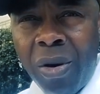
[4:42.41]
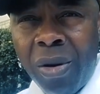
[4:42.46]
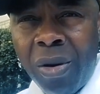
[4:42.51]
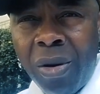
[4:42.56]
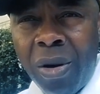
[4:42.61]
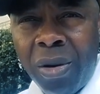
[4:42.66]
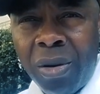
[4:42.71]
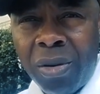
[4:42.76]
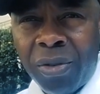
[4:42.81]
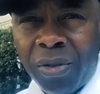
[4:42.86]

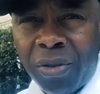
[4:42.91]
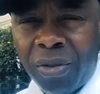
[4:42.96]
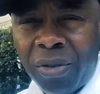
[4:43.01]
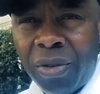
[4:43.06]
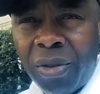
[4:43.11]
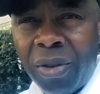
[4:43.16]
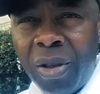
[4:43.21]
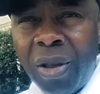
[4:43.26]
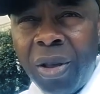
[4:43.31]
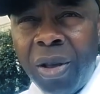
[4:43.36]
us
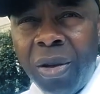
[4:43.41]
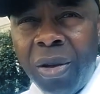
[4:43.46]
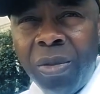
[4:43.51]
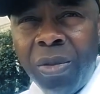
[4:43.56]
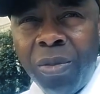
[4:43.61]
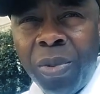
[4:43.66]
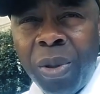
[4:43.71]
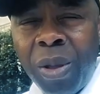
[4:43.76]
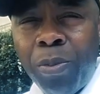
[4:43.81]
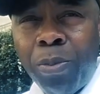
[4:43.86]

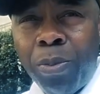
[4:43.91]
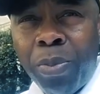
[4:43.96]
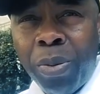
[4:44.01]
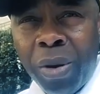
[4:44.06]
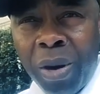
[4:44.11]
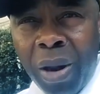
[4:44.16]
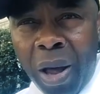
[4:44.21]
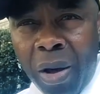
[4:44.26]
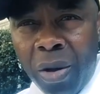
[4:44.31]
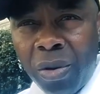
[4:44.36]
be
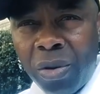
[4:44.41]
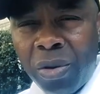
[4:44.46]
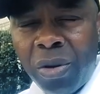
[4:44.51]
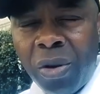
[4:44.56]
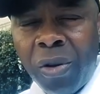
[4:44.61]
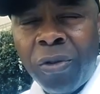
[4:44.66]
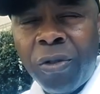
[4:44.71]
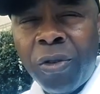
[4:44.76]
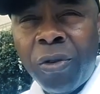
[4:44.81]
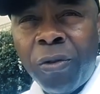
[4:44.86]
proud
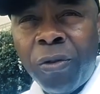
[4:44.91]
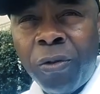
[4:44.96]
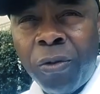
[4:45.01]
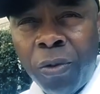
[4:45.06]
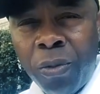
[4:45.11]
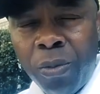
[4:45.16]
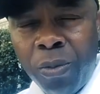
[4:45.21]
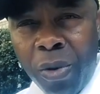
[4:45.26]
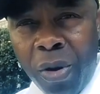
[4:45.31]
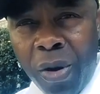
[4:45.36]
of the
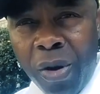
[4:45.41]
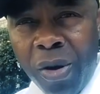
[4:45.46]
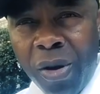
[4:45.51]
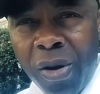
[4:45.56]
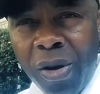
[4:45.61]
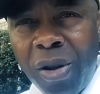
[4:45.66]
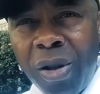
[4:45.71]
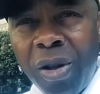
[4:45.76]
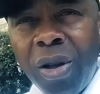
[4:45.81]
football,